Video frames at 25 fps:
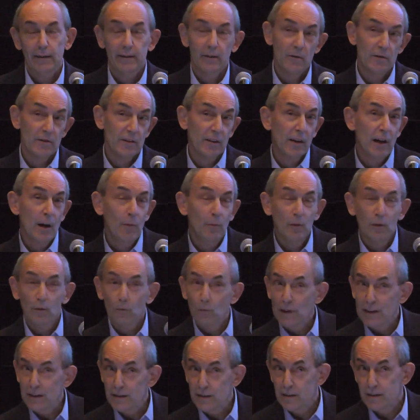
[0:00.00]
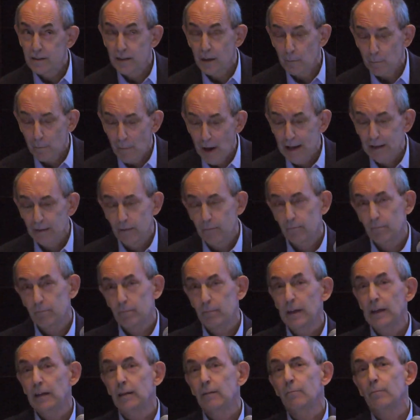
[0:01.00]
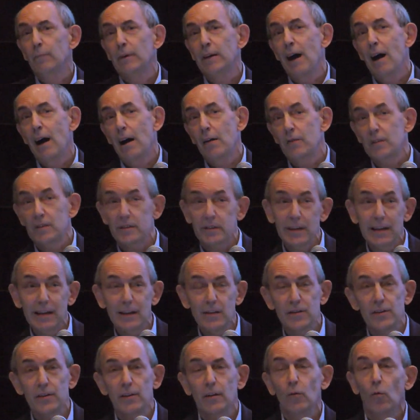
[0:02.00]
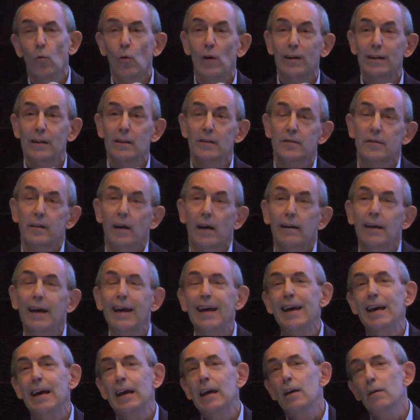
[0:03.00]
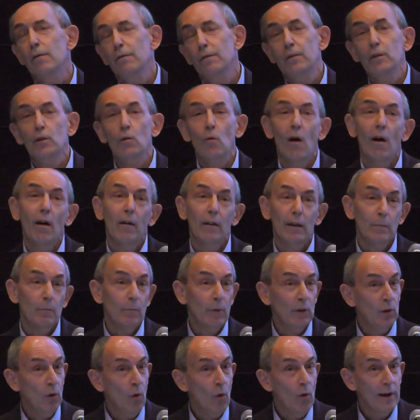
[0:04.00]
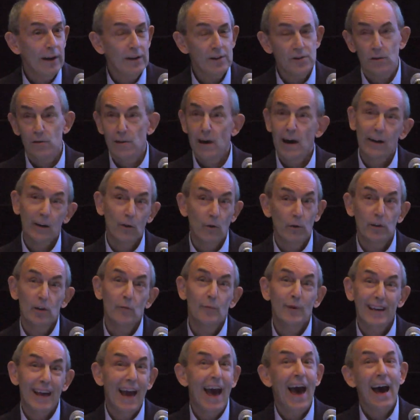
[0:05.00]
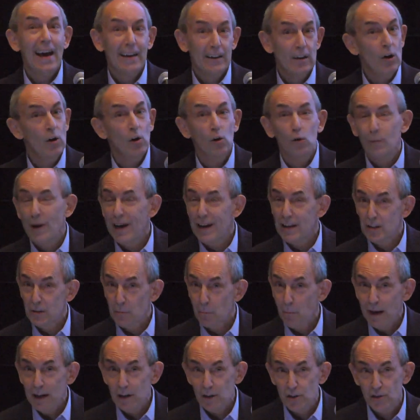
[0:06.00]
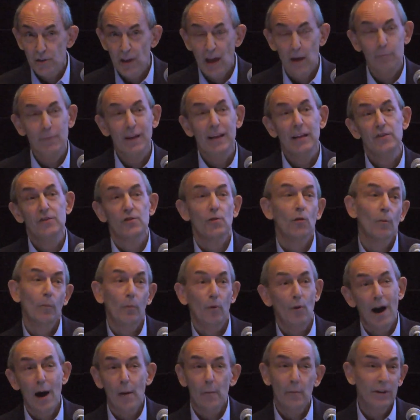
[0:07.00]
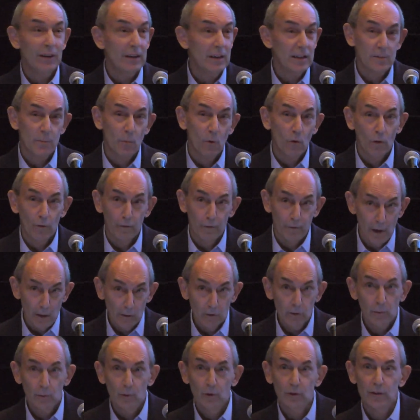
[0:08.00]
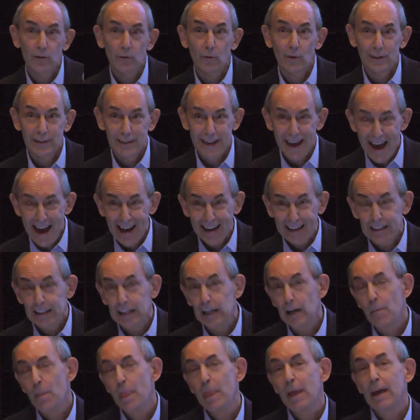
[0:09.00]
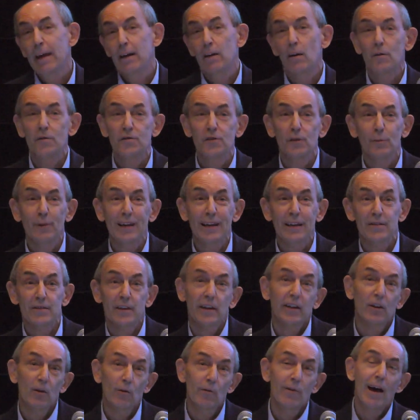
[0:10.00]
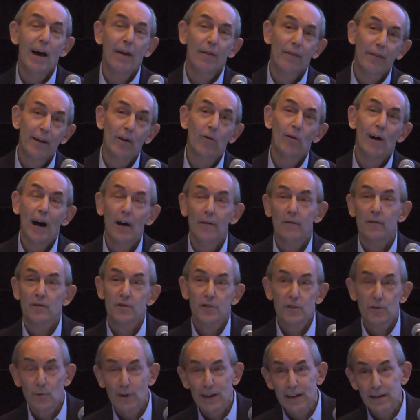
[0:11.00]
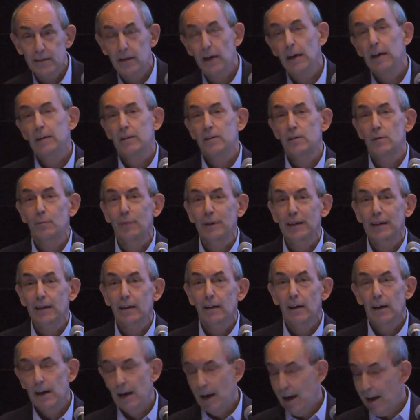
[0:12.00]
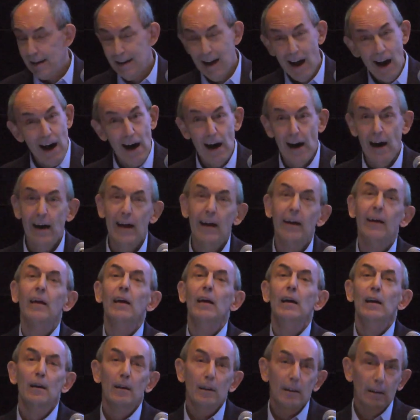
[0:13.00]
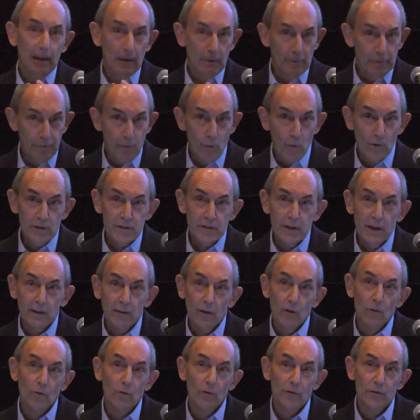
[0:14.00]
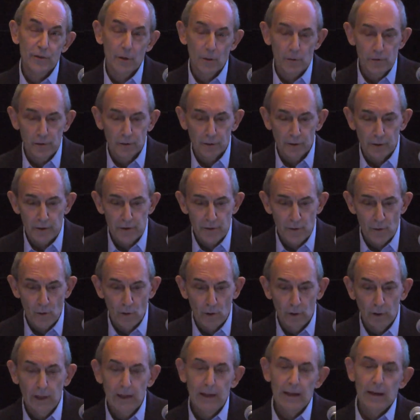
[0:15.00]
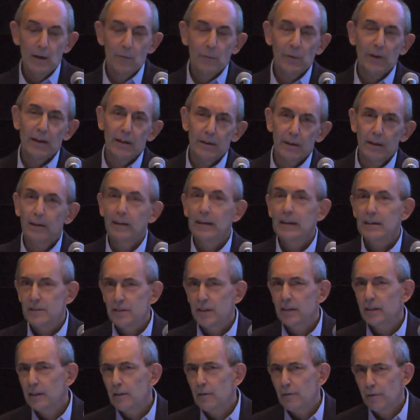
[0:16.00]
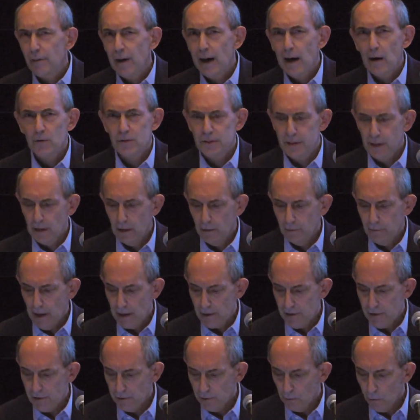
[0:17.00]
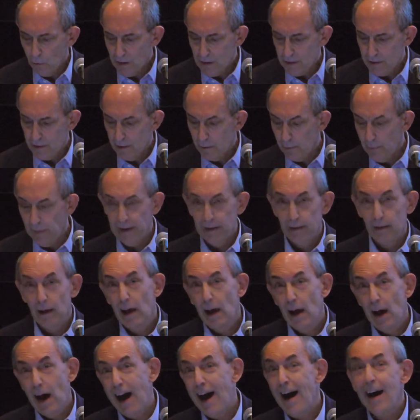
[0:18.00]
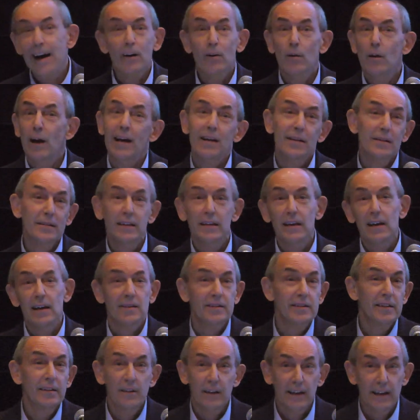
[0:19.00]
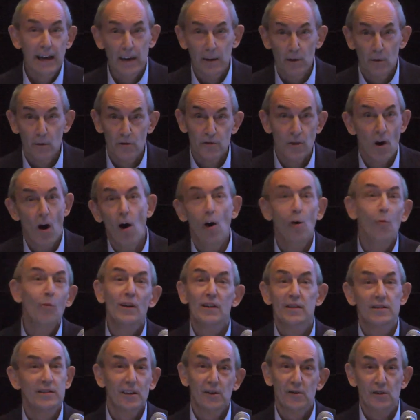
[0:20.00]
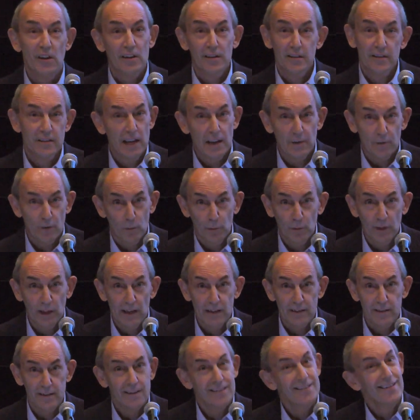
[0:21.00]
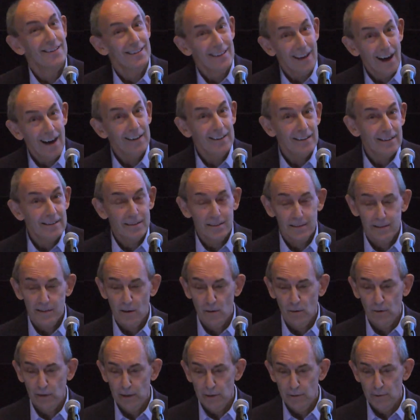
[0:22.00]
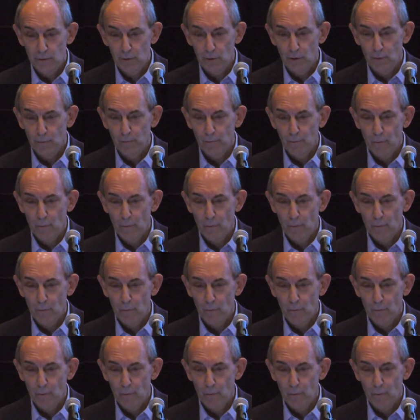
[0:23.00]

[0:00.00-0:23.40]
Now, there's a couple of reasons that might be behind the scenes here. One is that if you are employed, you're not going to be at home as much. That means your property is more vulnerable to attack. It also means that you're not there on the street to be an eye enforcing local social control, but at least it confounds the conventional wisdom that higher SES indicators always suggest safer places. Not necessarily true.